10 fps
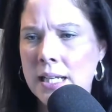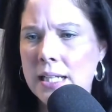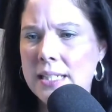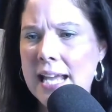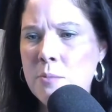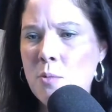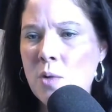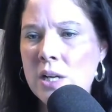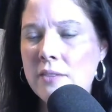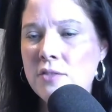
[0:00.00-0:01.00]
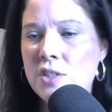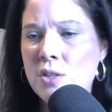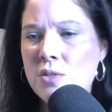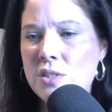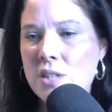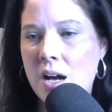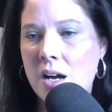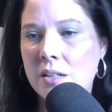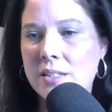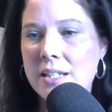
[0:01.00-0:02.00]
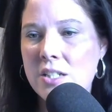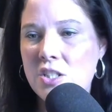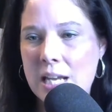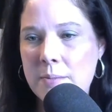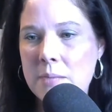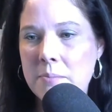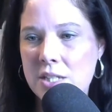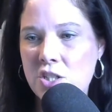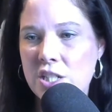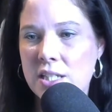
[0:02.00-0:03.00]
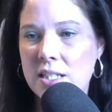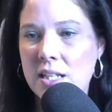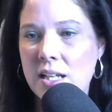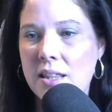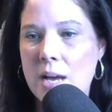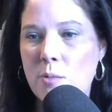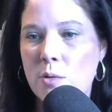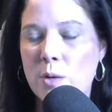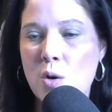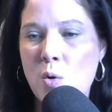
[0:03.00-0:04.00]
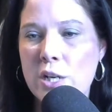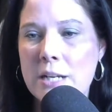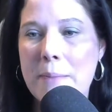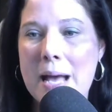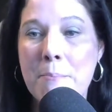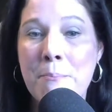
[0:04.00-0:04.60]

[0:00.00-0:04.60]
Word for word: name one of two songs Jamie mentioned that were recorded by